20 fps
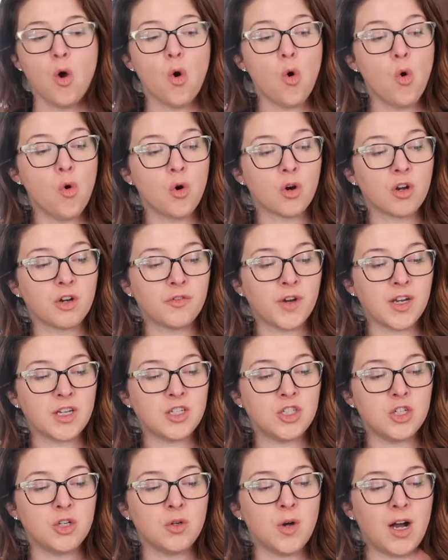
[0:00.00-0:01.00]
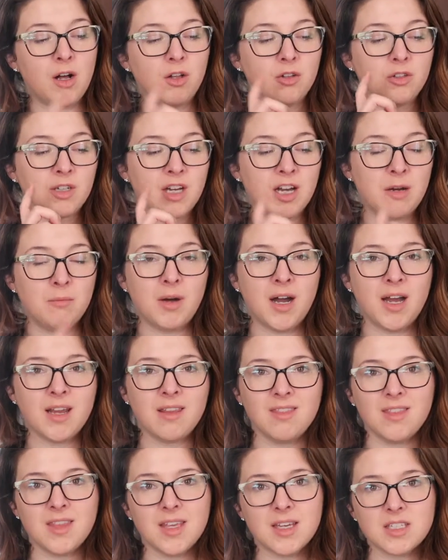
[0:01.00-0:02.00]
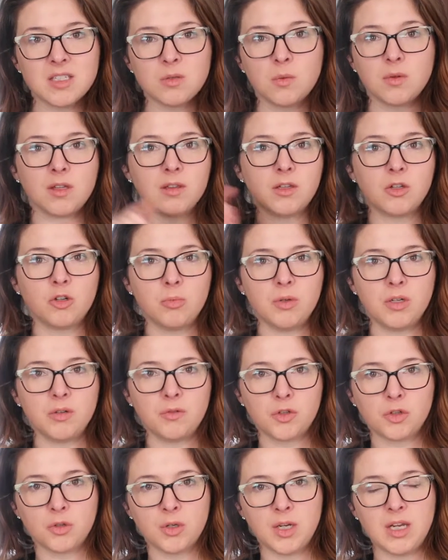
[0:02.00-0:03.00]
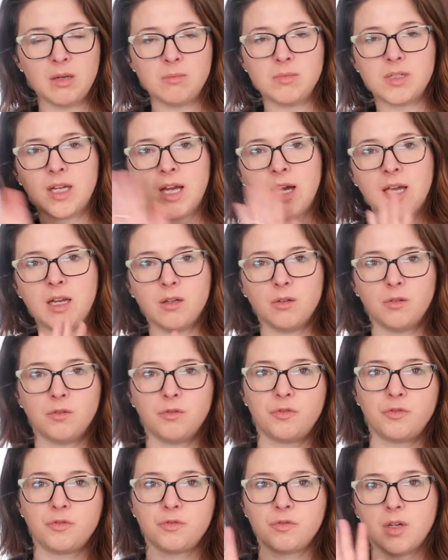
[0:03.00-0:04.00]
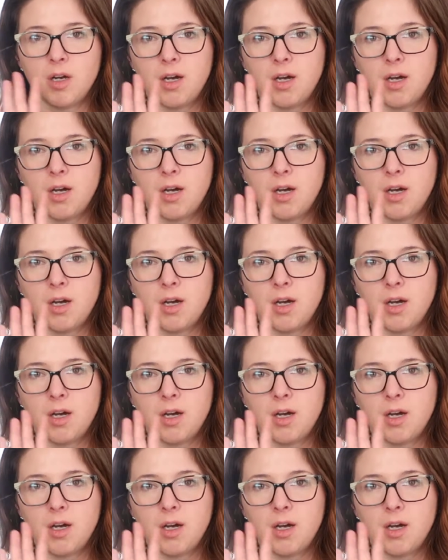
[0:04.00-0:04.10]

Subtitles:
Or if I do, I'll combine this with a little bit of cream to kind of